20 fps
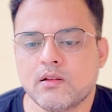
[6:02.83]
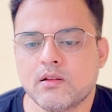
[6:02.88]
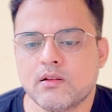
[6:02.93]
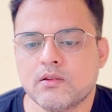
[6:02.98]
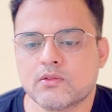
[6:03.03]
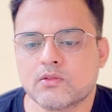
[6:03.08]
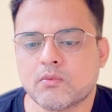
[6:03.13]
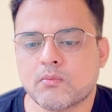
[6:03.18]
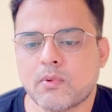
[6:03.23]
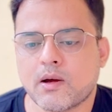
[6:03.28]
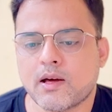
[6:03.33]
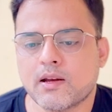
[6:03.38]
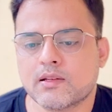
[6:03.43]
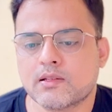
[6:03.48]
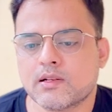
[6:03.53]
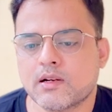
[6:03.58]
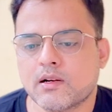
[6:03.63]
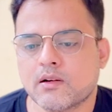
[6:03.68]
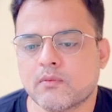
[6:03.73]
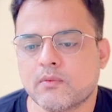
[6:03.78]
so bar
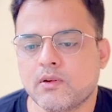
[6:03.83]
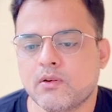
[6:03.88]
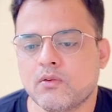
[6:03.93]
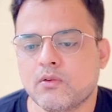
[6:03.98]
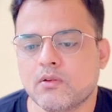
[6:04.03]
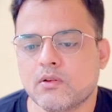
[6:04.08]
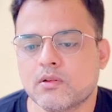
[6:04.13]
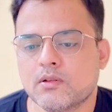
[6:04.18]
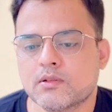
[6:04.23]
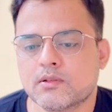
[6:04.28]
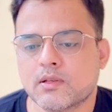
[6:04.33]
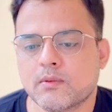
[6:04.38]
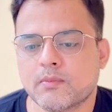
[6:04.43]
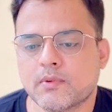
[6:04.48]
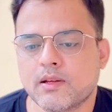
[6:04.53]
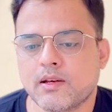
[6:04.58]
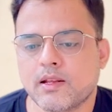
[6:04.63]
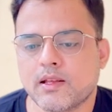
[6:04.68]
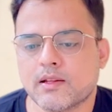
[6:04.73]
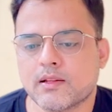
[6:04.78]
chart will look
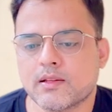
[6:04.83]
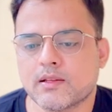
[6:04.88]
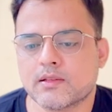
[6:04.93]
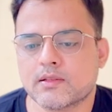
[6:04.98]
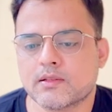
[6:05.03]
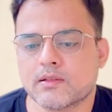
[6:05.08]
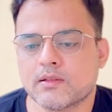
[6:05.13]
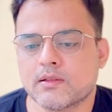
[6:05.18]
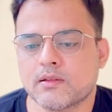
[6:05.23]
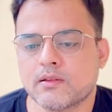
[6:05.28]
something like this.